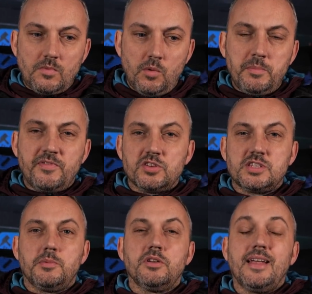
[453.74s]
when we've got
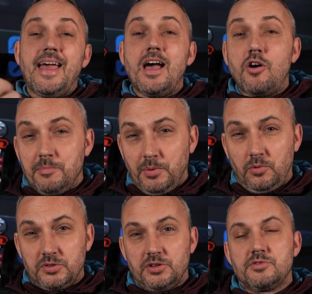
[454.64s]
someone on our
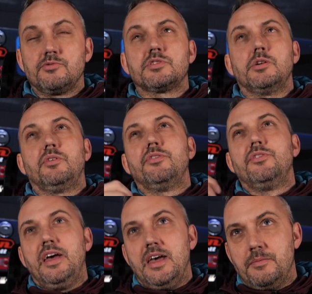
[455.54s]
board who's also
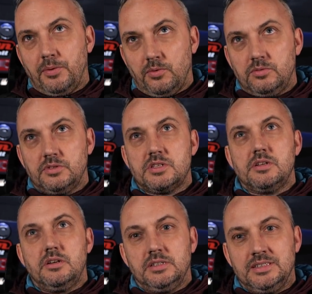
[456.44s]
on their board,
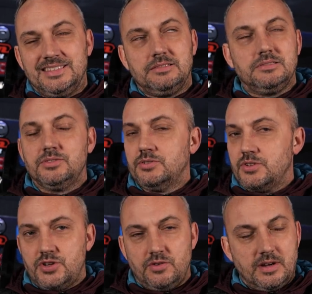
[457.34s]
uh,
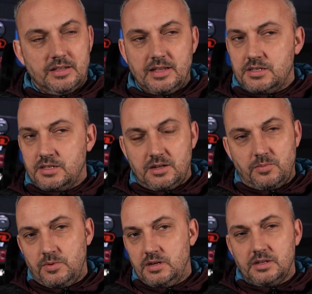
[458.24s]
not sure how that's going to
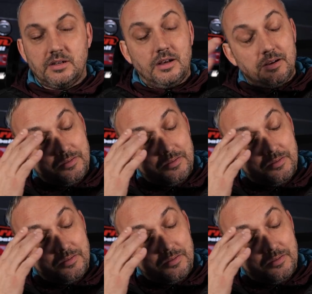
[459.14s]
work